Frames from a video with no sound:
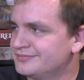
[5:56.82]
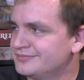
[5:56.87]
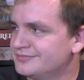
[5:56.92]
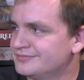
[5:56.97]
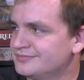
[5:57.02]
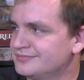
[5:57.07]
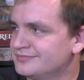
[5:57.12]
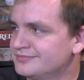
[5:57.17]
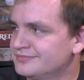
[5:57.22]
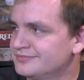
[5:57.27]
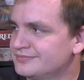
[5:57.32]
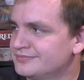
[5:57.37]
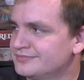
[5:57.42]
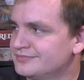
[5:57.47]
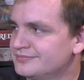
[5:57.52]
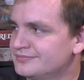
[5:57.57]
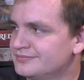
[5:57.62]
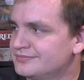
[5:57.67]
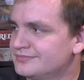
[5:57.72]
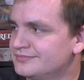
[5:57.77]

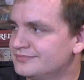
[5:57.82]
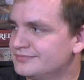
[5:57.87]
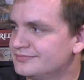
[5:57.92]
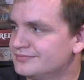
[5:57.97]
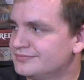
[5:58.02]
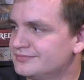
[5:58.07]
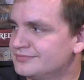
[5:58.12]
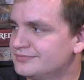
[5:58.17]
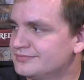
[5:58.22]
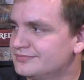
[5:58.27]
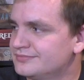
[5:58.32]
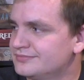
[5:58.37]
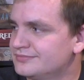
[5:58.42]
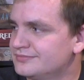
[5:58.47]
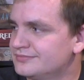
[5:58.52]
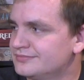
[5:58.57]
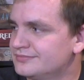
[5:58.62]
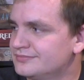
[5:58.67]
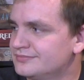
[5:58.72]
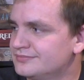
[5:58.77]

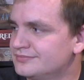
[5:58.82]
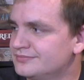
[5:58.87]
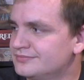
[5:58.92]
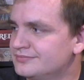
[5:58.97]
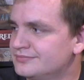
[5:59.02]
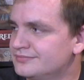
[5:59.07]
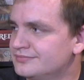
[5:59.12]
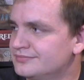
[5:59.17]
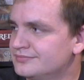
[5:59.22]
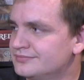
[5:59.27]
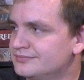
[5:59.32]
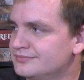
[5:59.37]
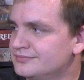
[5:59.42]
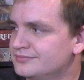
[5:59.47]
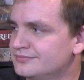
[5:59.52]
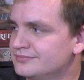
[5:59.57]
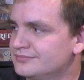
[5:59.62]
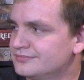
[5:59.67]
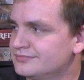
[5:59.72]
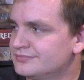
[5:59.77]

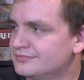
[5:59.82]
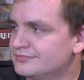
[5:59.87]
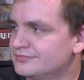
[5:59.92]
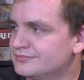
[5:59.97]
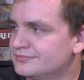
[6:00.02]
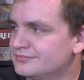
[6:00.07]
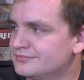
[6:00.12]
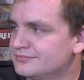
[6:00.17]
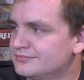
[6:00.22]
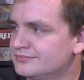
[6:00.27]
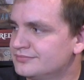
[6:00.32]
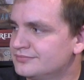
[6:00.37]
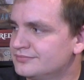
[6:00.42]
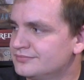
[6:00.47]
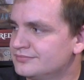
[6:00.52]
(not speaking)